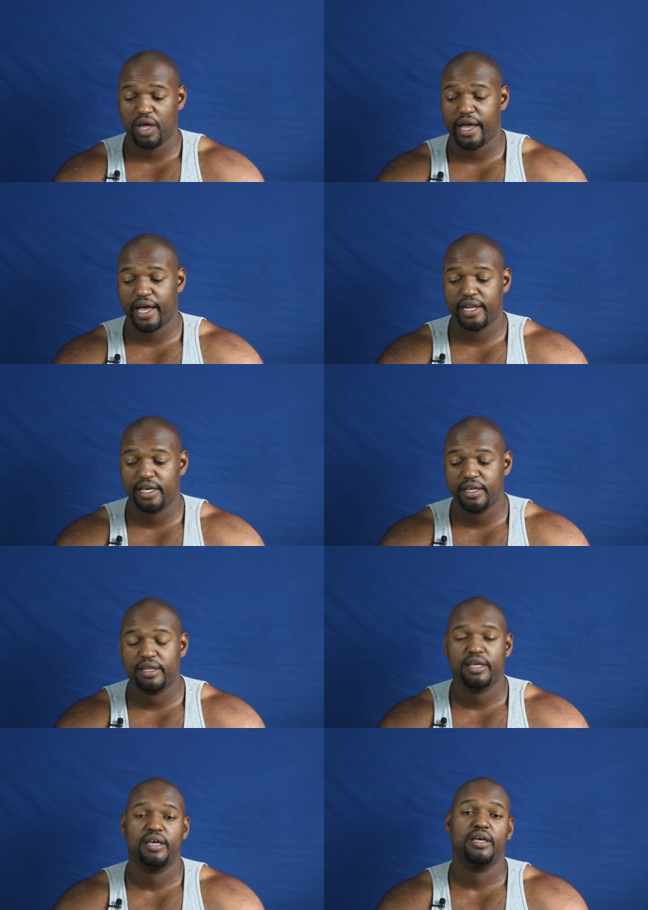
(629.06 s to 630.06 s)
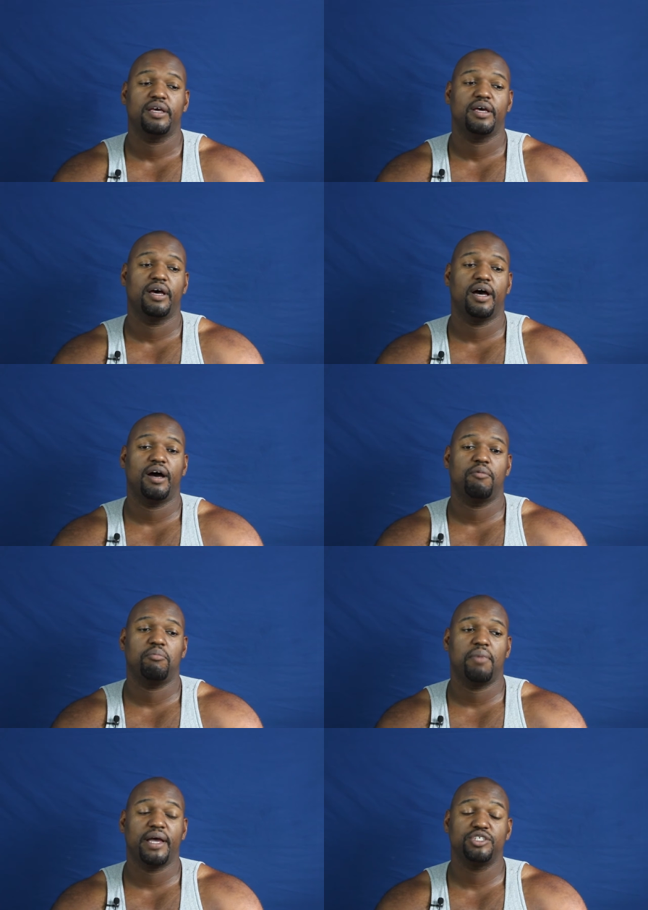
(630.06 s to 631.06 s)
I got hit.
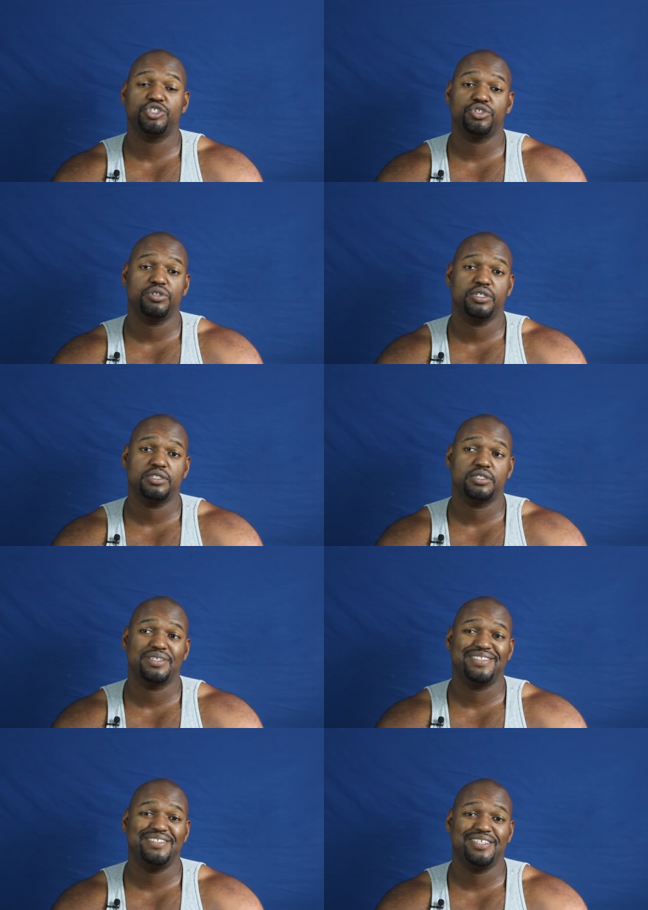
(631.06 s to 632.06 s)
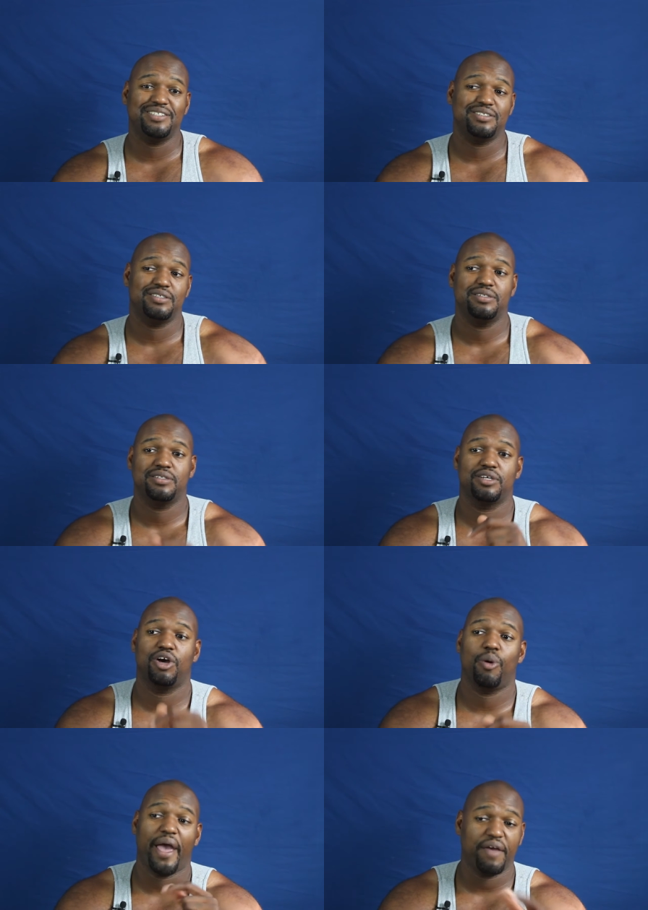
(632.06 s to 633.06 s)
My insurance didn't
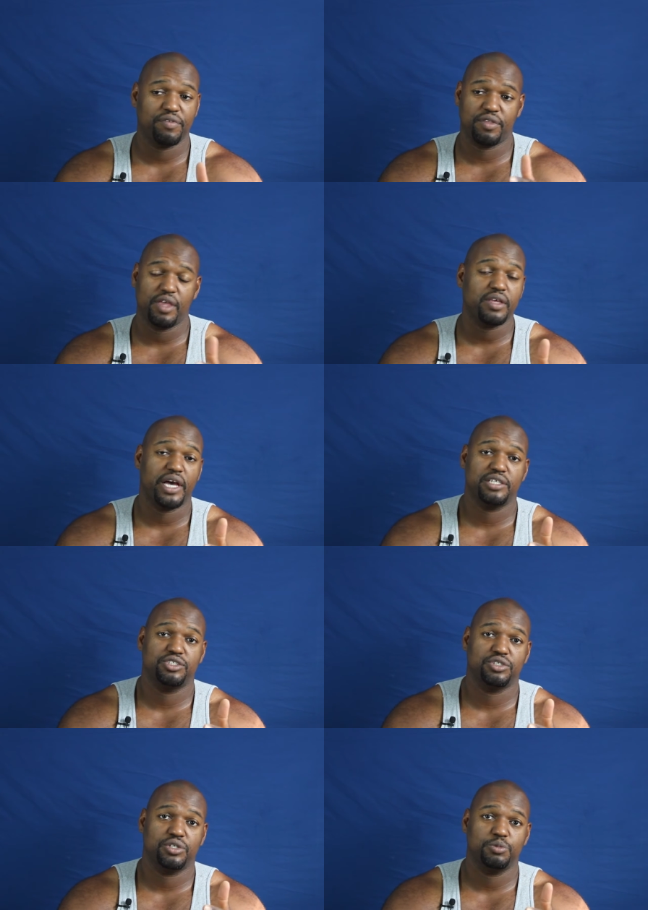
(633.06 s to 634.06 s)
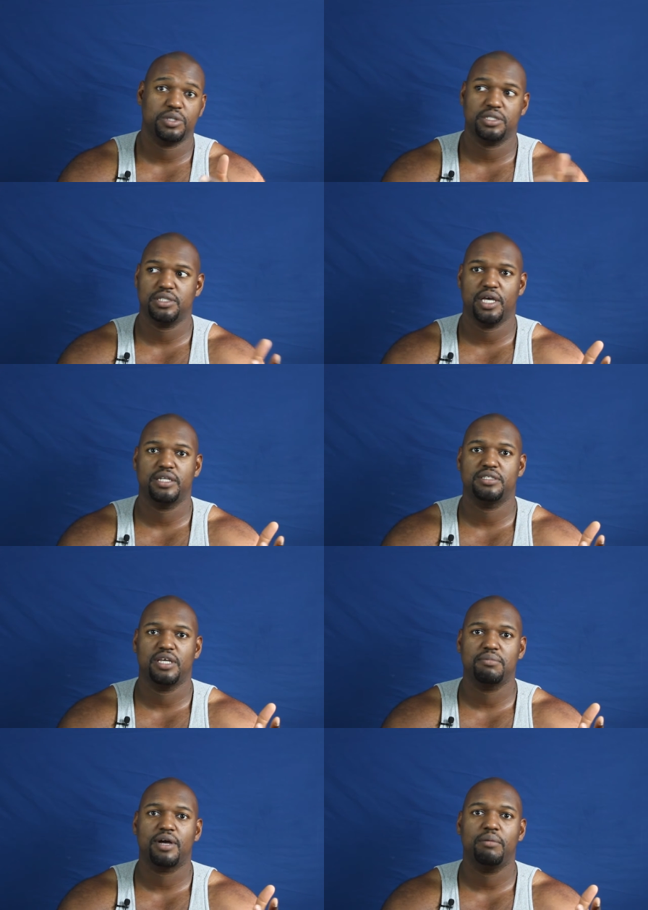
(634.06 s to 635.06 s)
go after the other guy's insurance because he had the
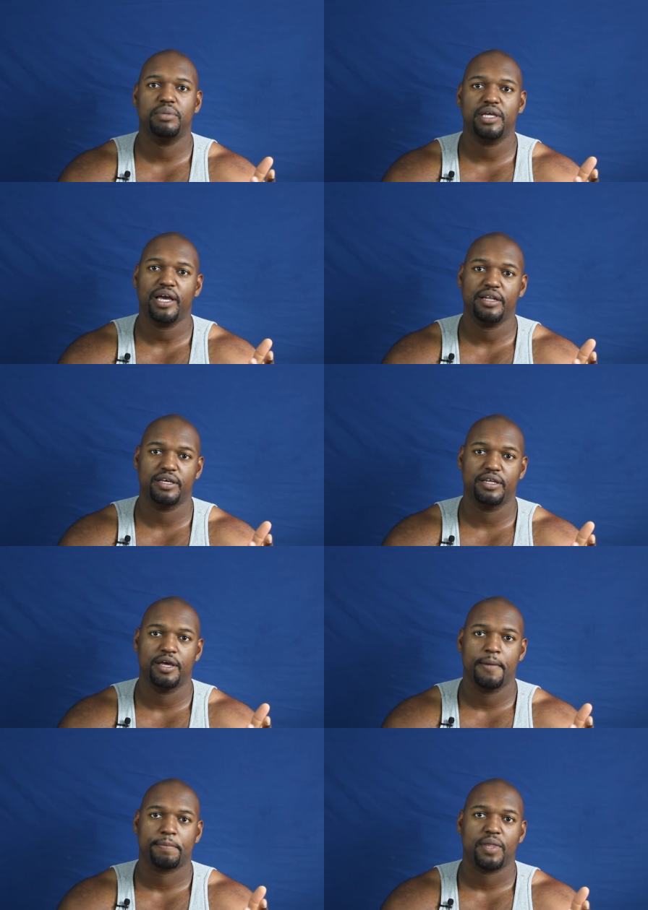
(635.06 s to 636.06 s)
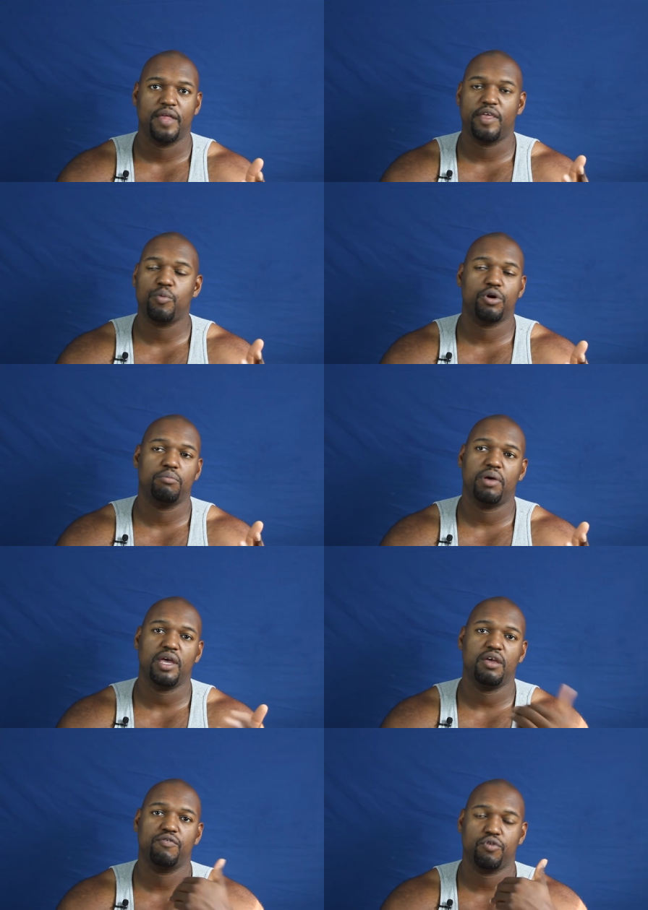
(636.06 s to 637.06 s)
same company I did, and they weren't
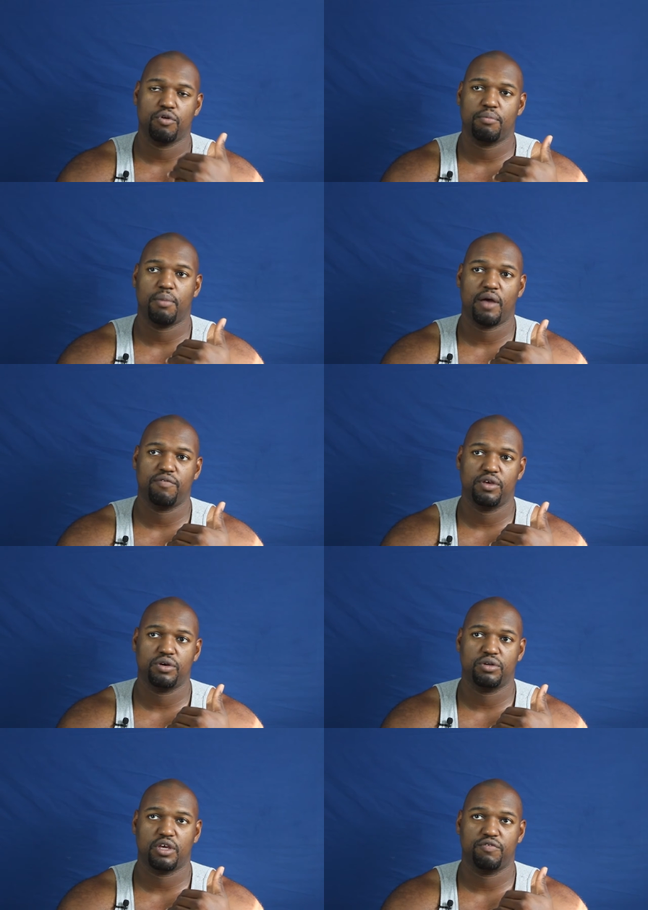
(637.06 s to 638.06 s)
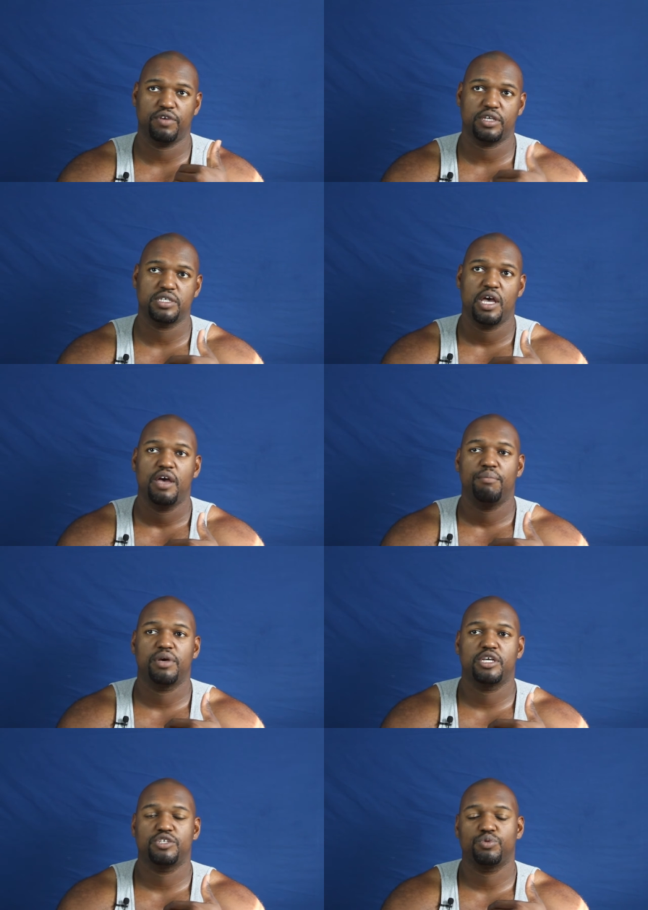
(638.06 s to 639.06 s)
paying for my vehicle to get fixed
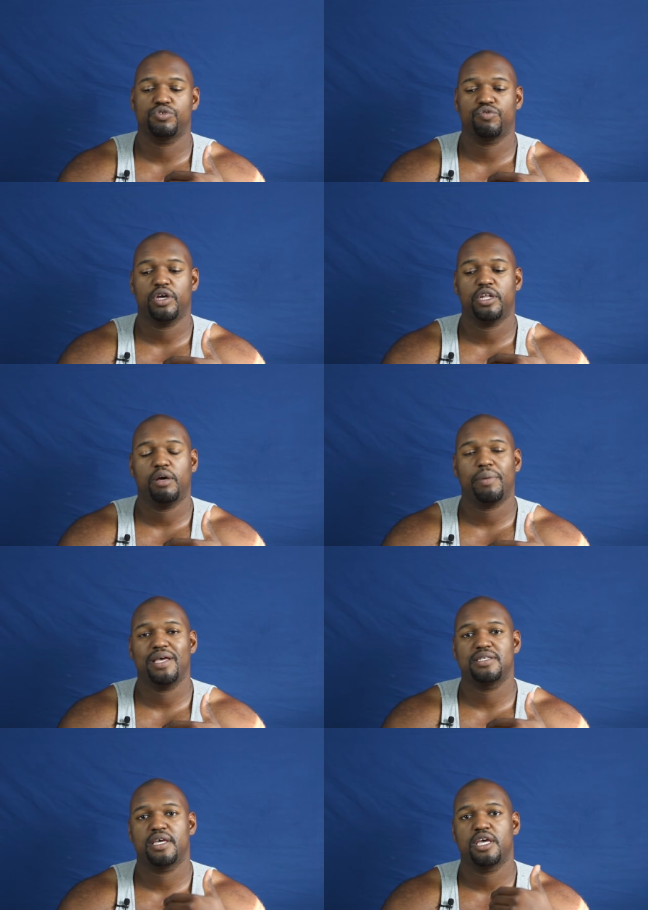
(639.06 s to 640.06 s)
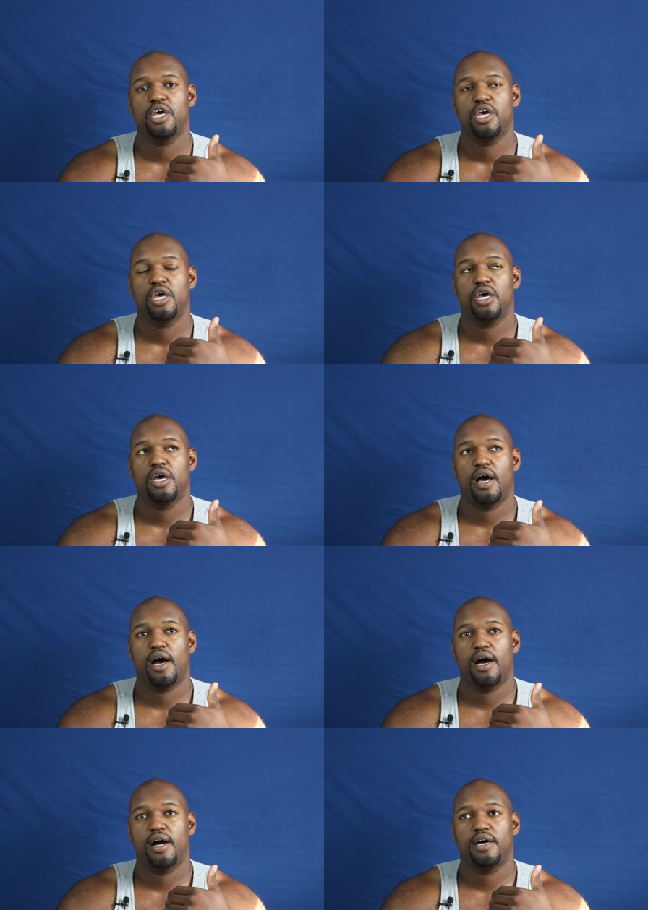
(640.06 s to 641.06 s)
because it was written up as a
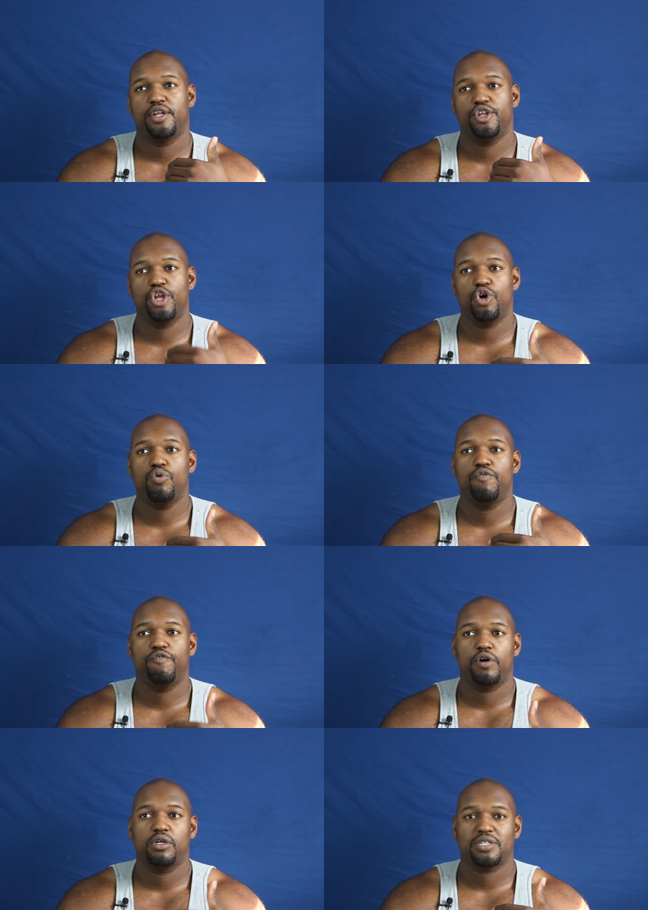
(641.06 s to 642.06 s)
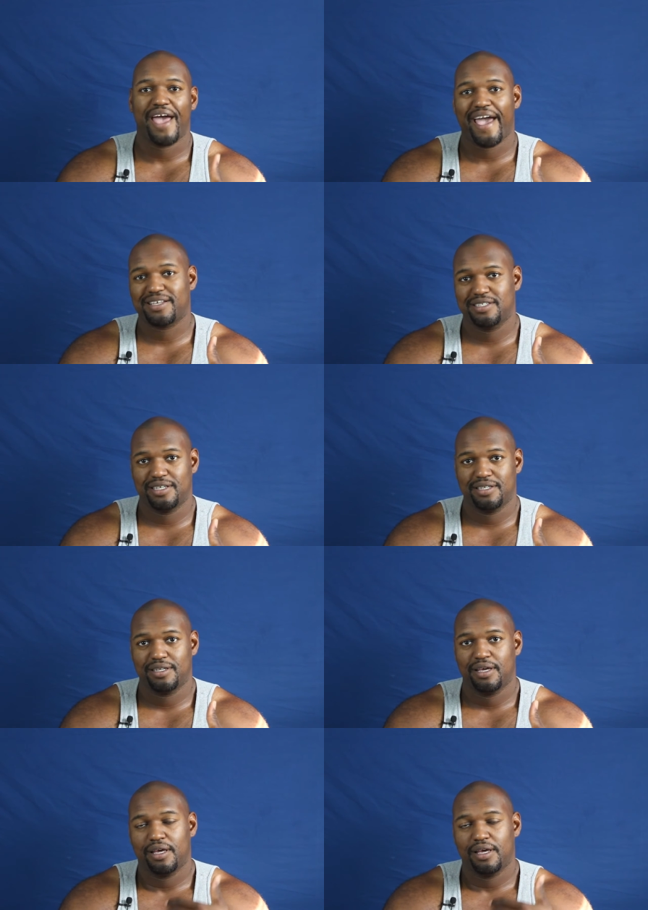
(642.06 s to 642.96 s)
no-fault accident.